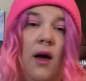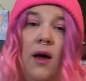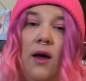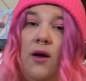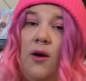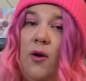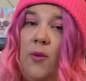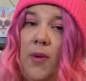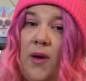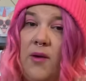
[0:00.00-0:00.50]
I
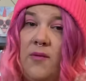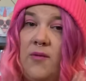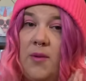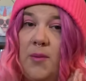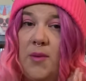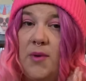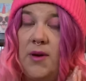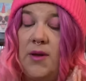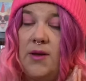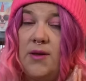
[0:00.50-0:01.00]
hope
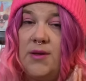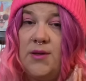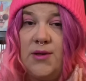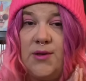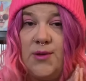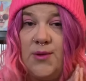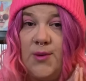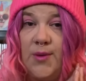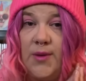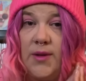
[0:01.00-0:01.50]
everybody is
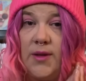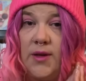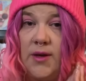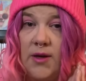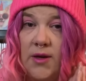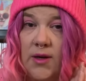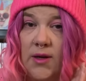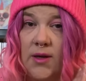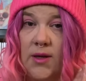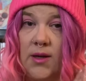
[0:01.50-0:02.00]
doing
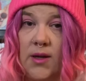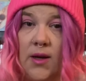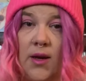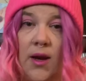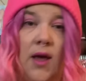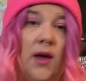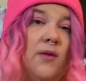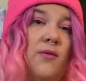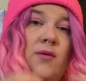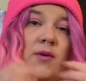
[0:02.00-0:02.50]
good and
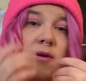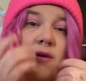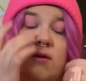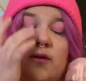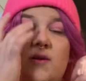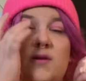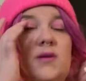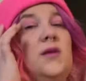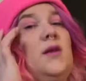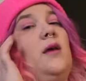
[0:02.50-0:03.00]
having a
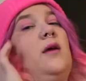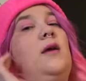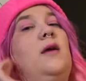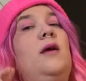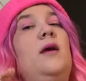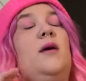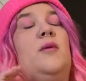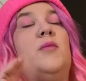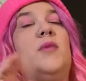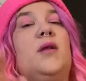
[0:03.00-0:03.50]
good day.
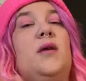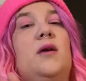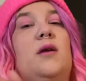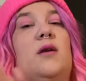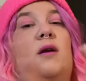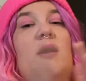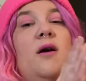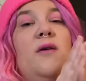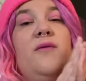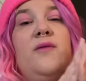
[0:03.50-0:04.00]
I'm going to
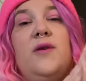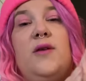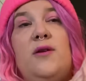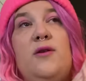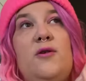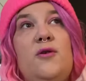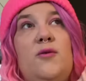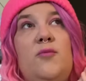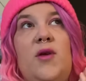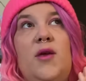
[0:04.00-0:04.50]
get off
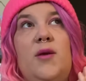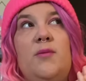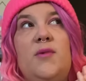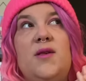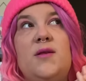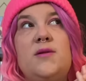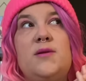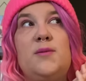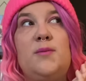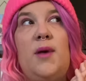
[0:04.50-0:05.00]
here, make me
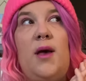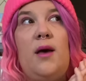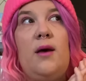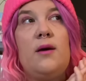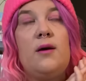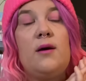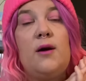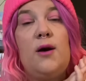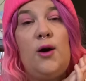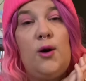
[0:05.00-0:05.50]
some
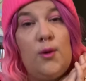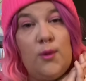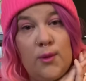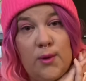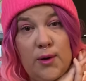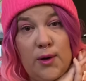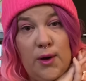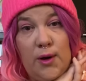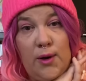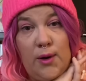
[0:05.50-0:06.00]
hot
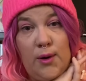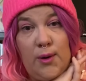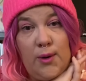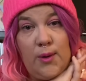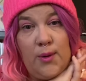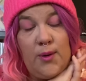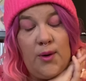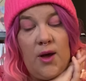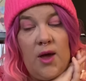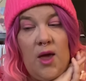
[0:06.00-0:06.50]

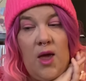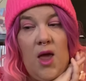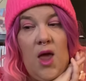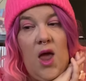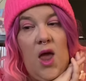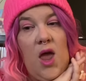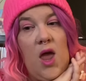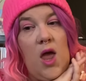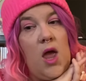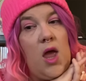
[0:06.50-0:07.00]
cocoa.
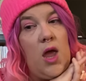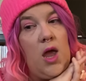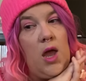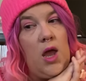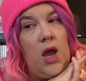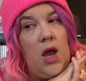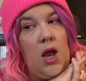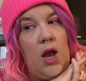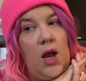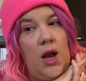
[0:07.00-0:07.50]

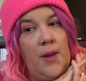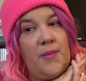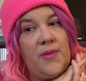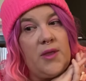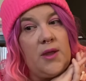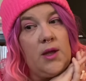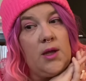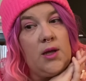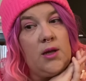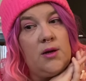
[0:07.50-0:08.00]
And I'm
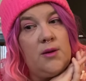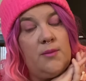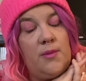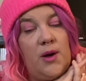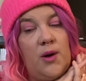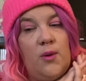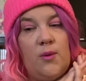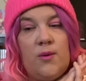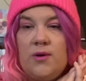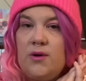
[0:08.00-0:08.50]
thinking
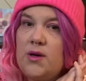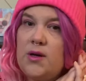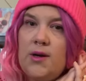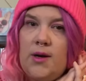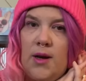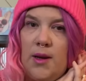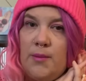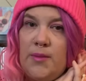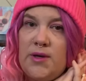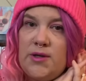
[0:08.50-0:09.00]
about working
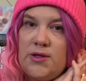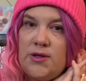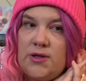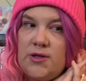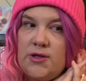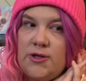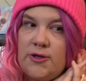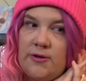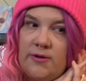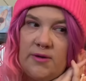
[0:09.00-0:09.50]
on my
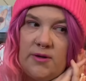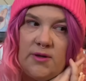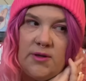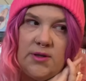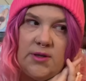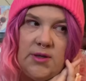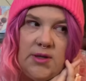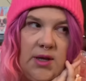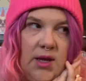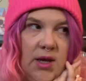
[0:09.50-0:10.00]
junk journal
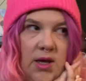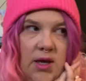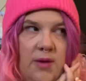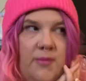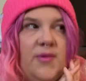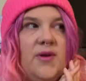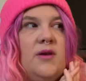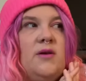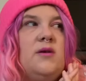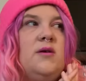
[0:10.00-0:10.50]
today
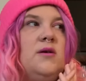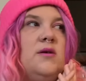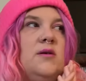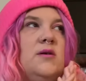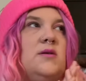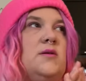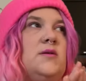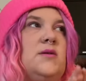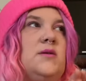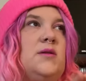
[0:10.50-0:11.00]

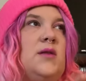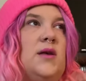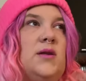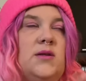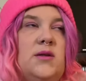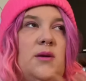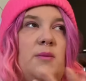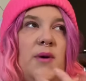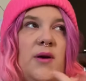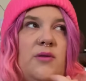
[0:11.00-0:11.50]
because
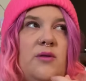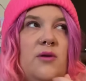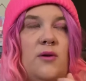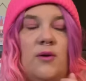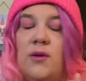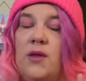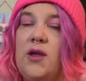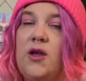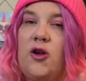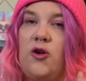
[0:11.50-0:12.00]
that's about the
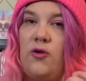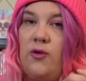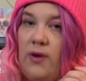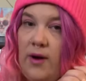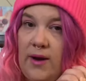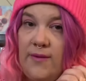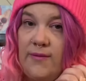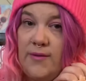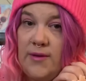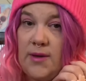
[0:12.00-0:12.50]
only
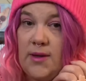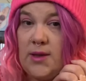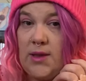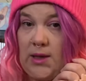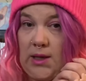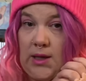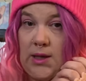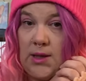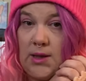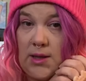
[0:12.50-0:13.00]
crafty
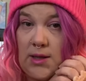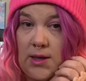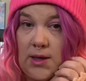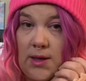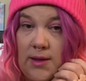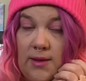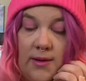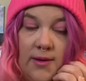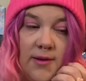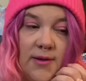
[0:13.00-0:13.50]
thing that
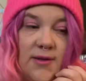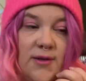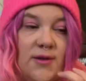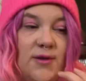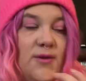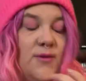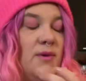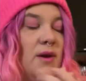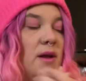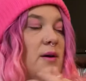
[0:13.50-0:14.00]
I like to
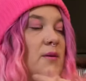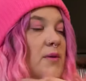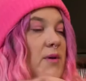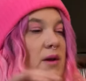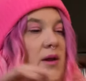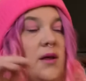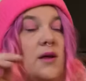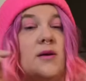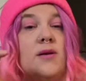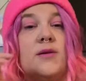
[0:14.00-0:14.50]
do
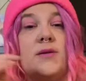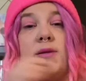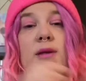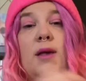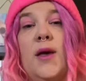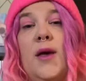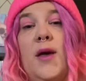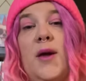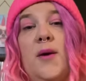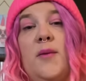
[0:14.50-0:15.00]
nowadays.
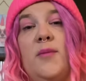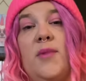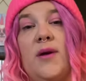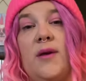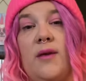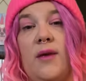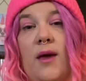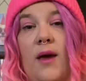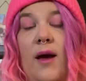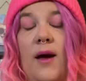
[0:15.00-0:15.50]
But
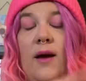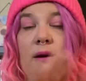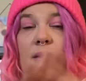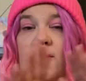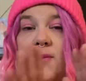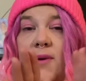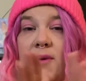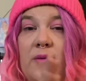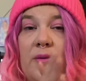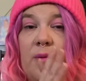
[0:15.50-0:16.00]
yeah, I
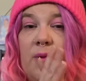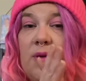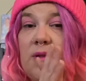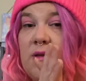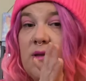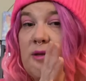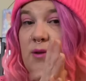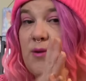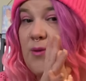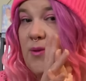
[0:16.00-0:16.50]
hope
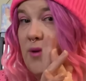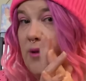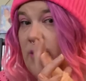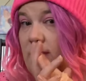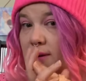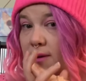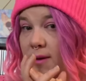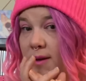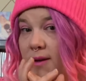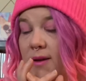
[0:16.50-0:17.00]
everyone's doing
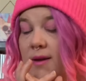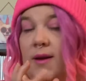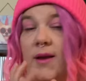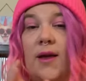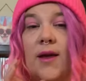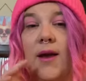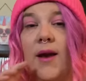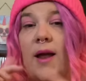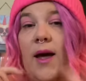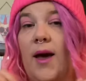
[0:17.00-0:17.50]
good
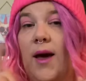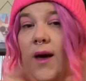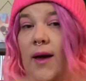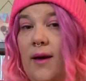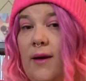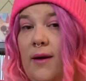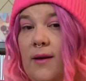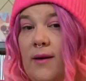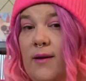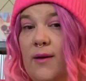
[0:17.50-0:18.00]
and
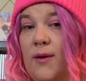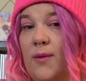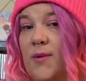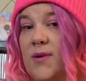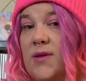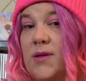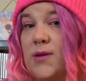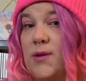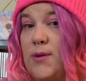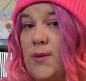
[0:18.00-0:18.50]
I will
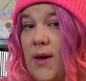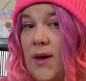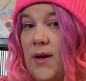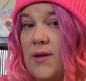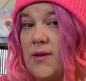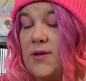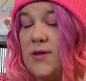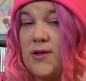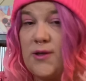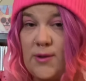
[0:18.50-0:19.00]
see you
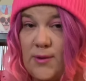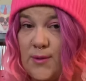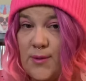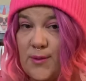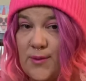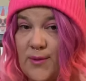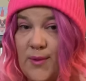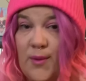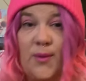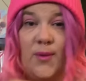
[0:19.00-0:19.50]
guys
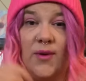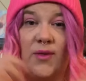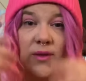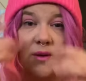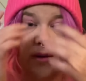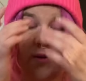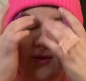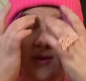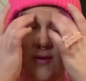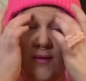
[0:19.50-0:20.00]
soon with
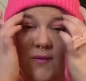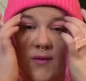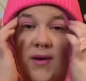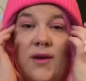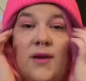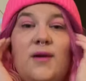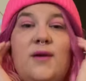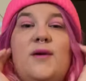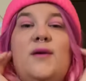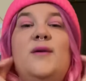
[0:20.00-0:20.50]
another
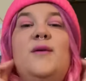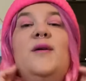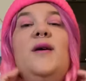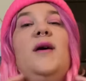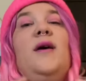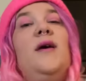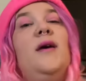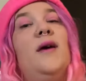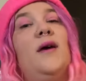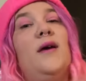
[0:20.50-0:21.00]
video.
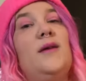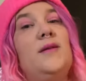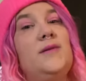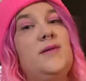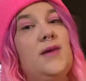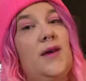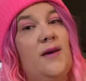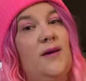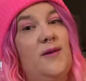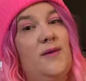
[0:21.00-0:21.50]

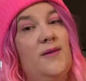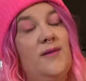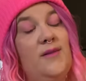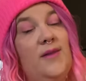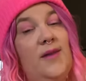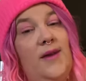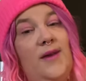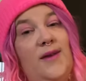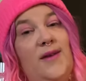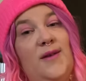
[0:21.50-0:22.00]
Until
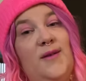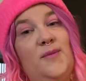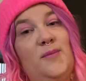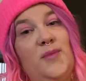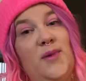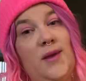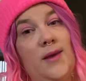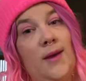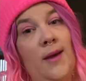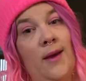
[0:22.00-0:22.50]
then,
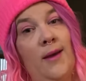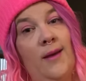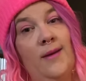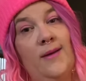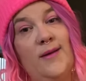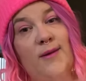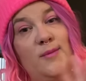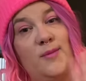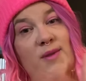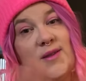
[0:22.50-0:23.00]
be
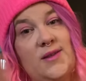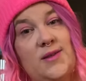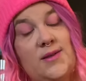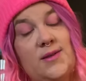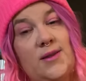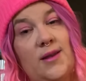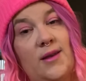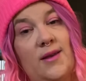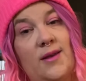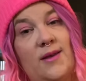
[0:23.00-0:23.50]
kind, be
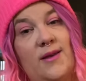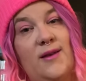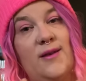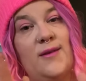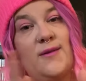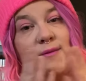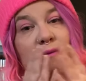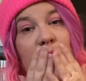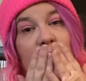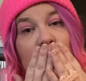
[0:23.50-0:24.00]

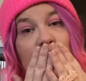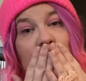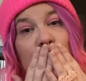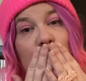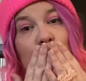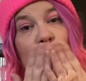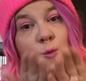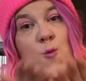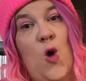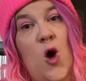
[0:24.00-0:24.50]
safe.
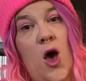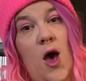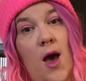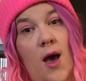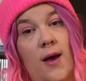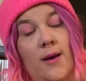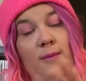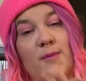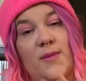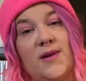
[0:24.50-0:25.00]

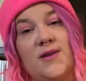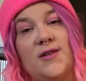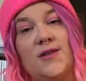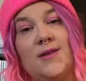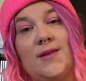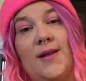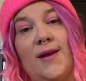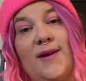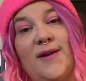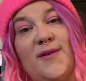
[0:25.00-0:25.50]
Much
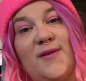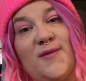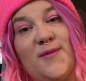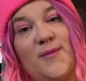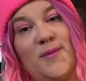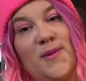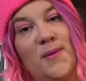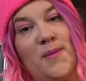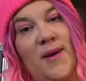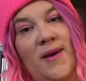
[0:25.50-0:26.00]
love.
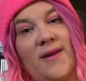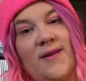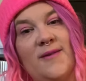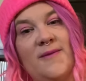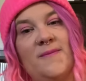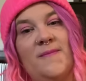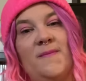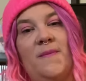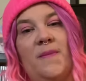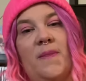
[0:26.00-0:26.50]
Bye-bye.